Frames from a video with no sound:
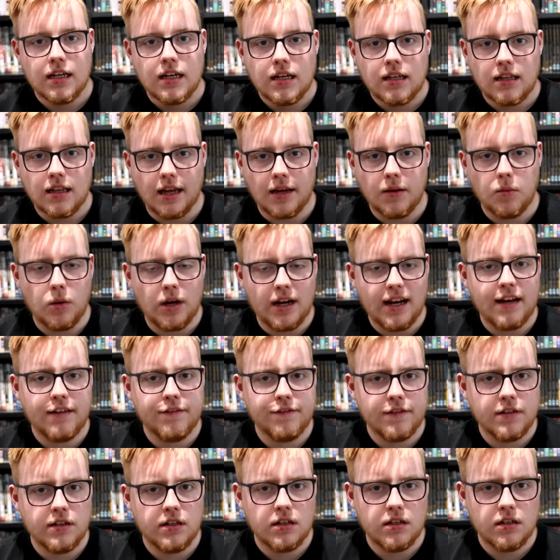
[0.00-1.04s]
Like
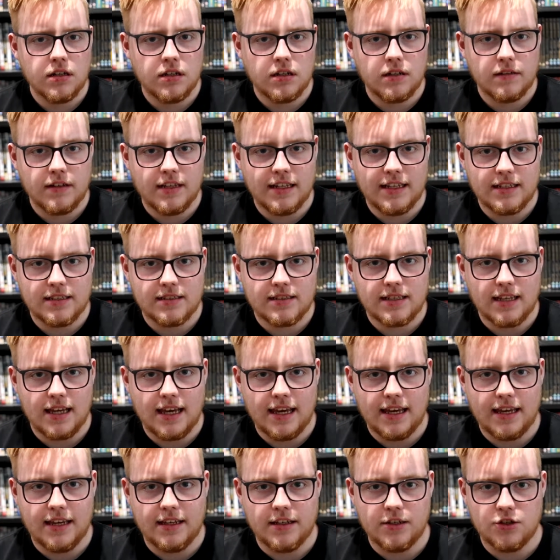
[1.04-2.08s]
whenever it's
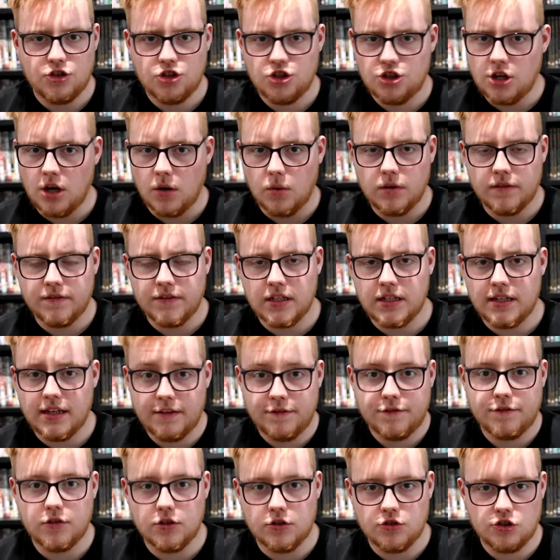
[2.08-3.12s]
a show of a
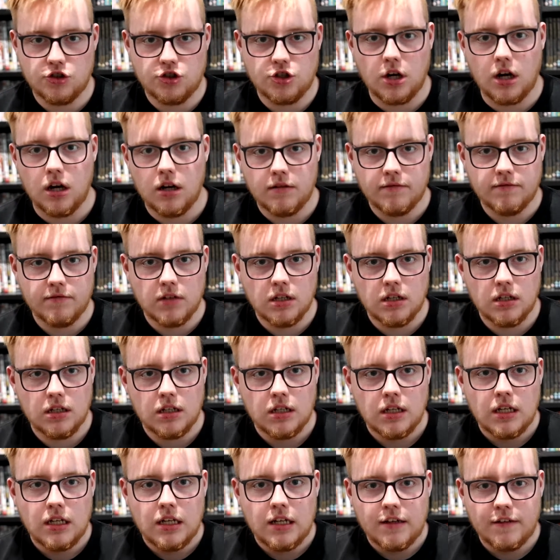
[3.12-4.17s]
different genre,
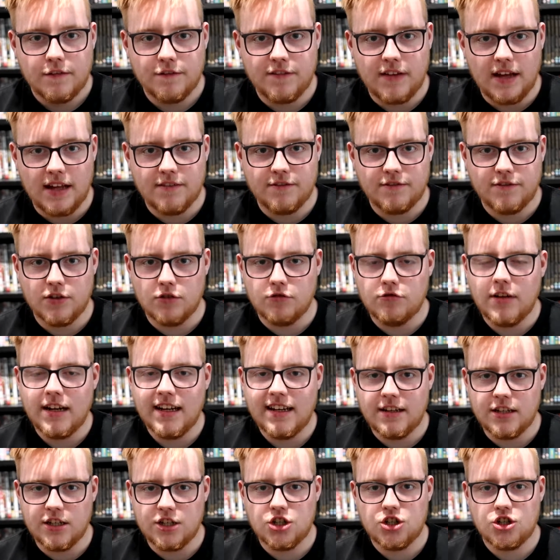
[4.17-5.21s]
then they
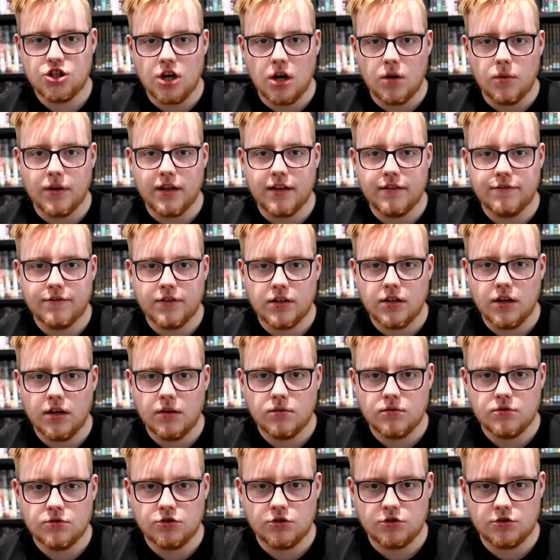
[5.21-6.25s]
really show it. They
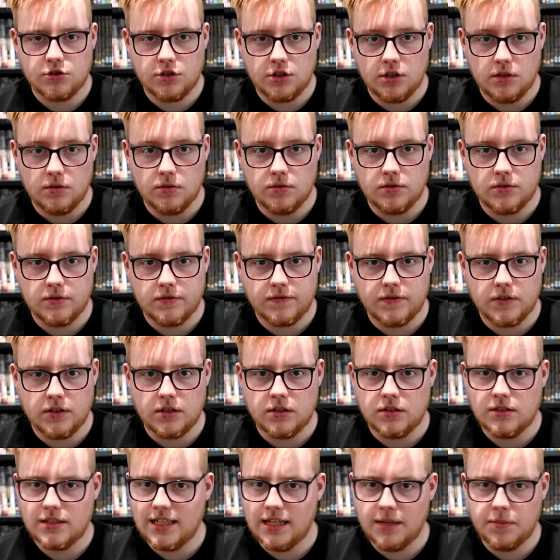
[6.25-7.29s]
don't just use the
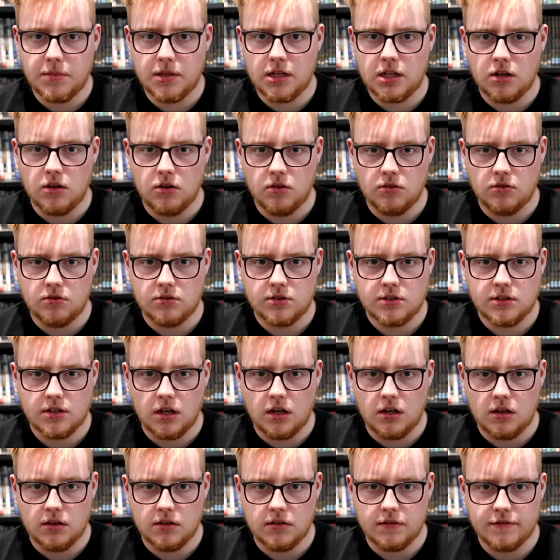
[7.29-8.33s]
typical
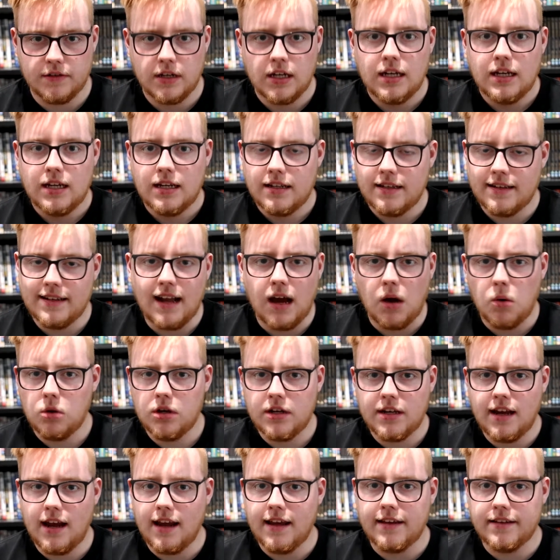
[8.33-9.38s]
sort of
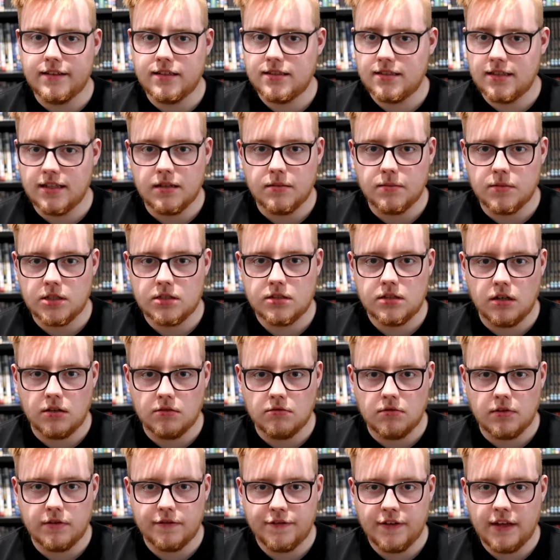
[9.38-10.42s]
nowadays
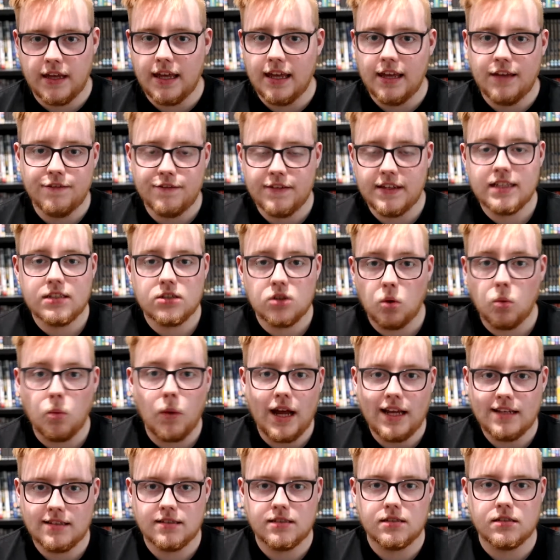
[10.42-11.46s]
cinematography. If it's a
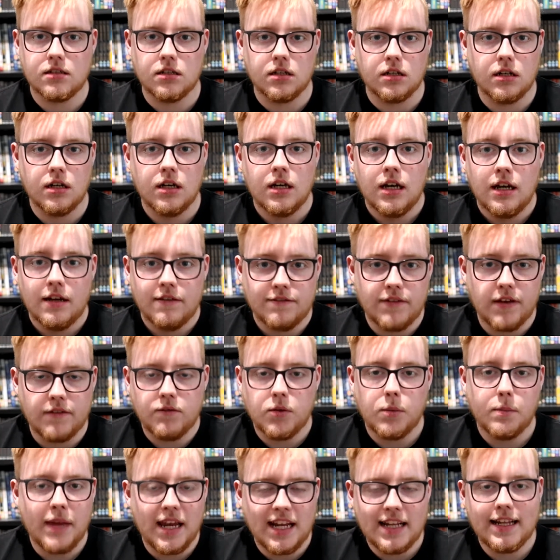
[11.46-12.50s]
Western, then
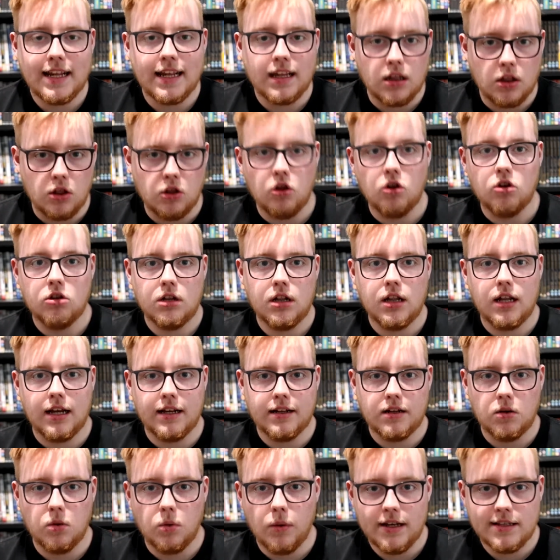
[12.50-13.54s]
they make it look
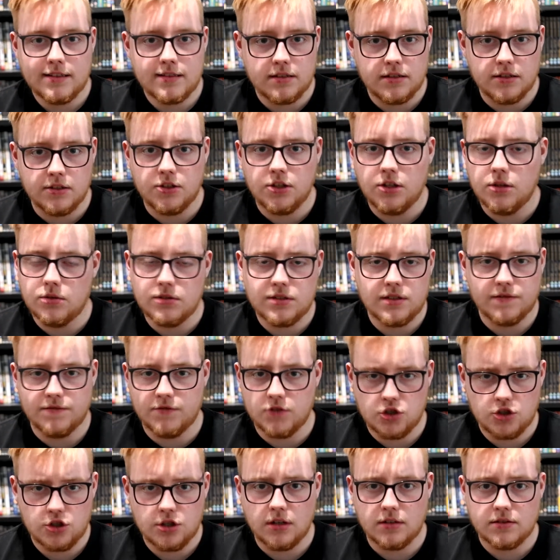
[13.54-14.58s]
like a Western using the
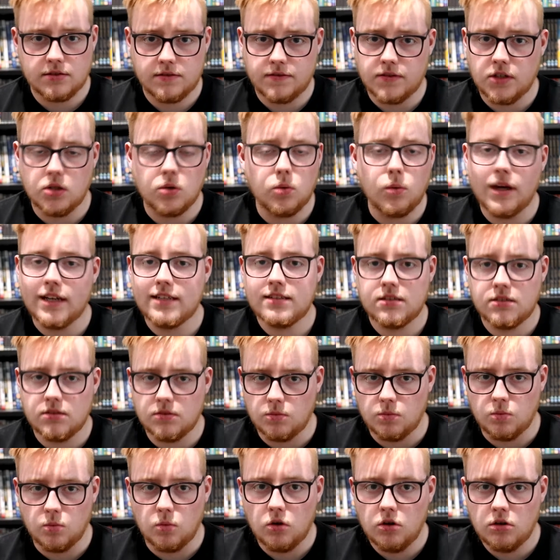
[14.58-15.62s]
shots that a
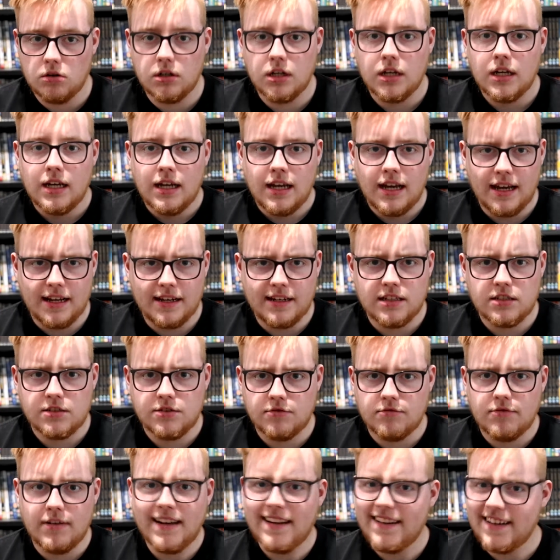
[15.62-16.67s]
Western would, and it's a
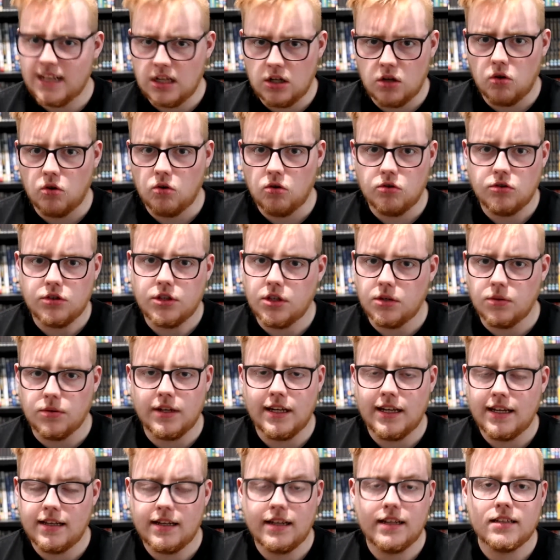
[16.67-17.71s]
really cool,
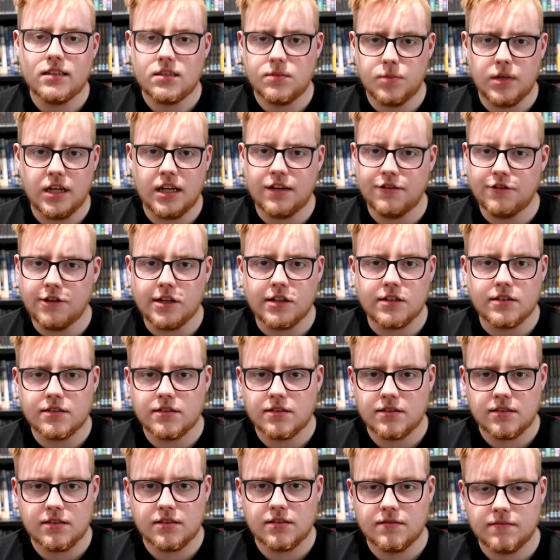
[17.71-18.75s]
unique
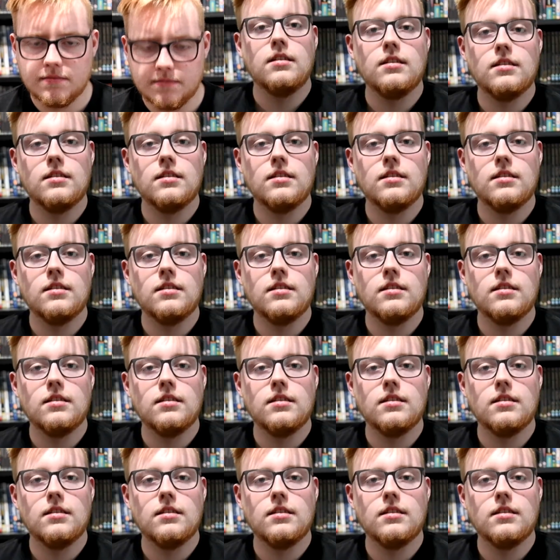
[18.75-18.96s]
experience.